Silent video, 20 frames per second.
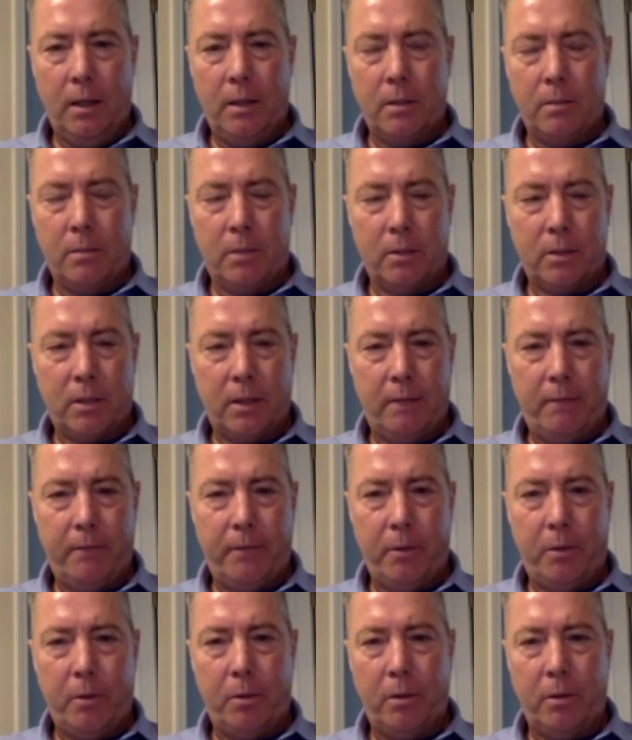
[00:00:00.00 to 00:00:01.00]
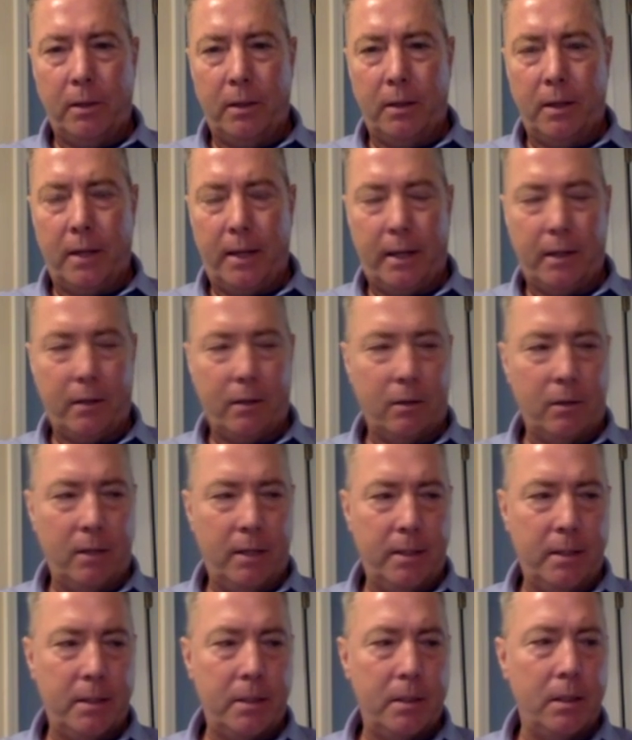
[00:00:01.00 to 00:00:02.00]
It's a multifocal
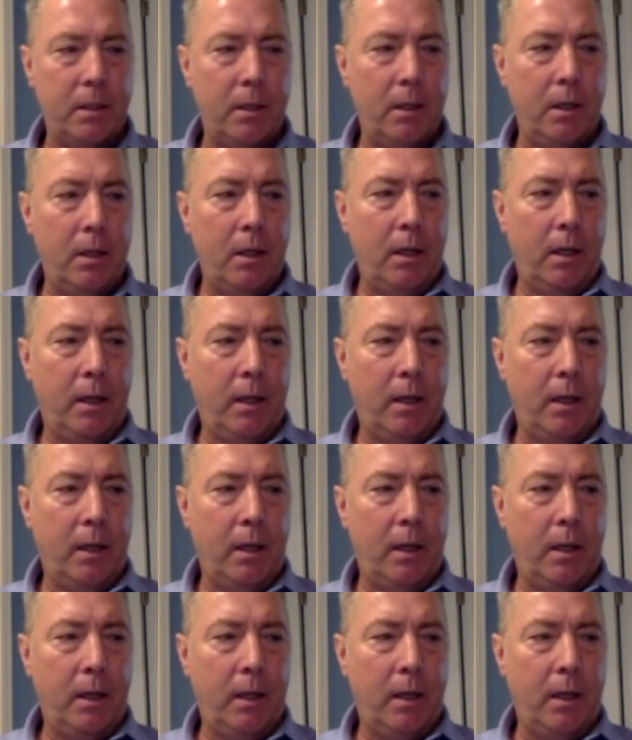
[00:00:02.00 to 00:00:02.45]
interocular lens,